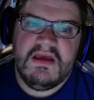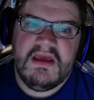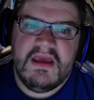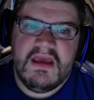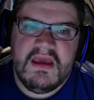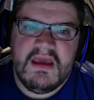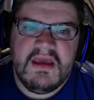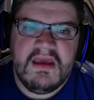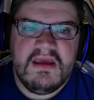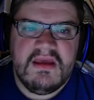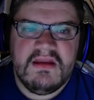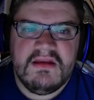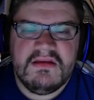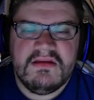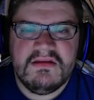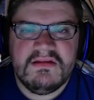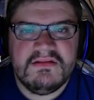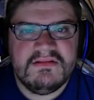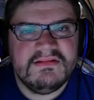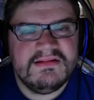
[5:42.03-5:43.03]

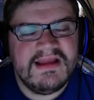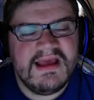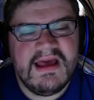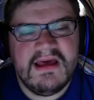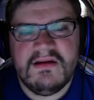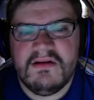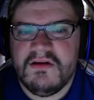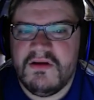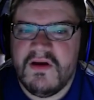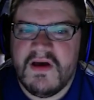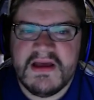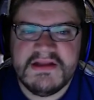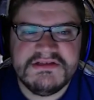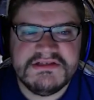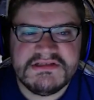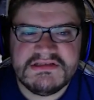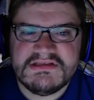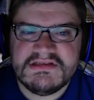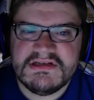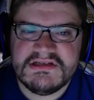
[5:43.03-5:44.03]
And I don't know.
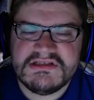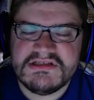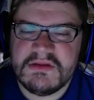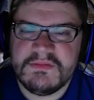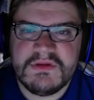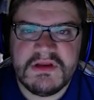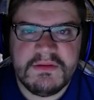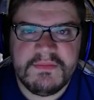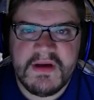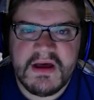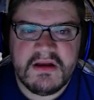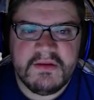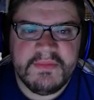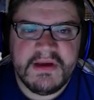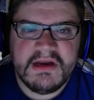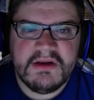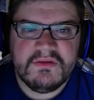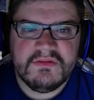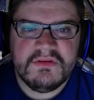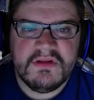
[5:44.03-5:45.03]
There's something about him
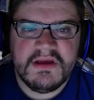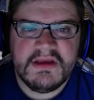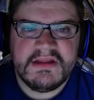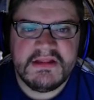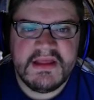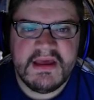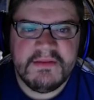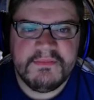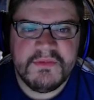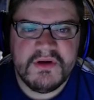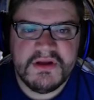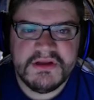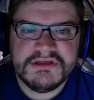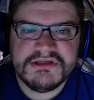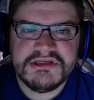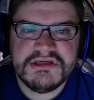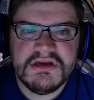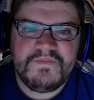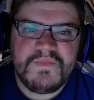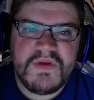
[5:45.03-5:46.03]
I don't like that much.